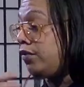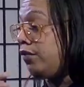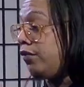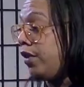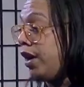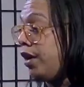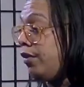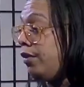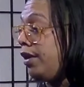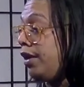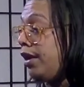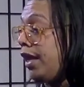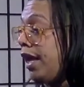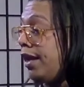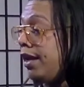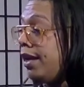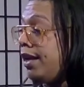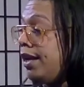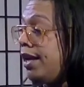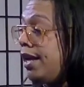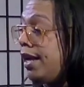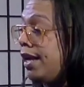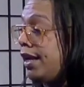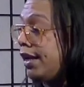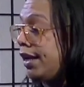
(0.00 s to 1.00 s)
very like
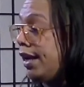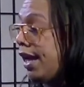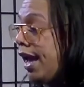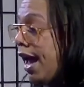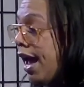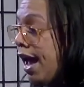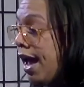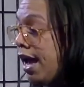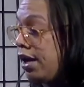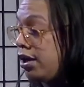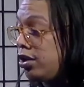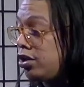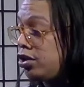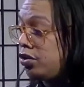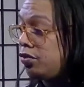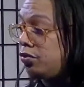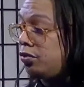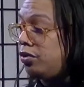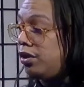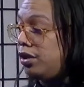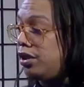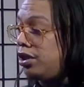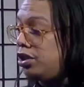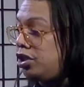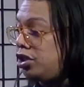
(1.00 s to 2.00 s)

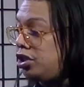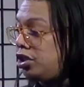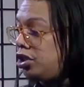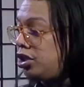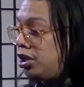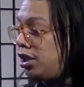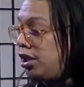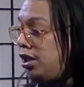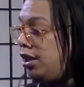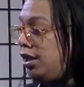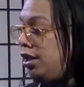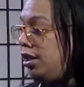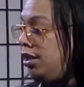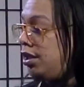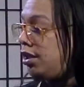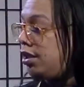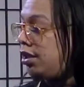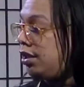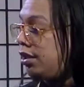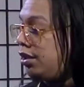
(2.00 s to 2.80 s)
casual and chic.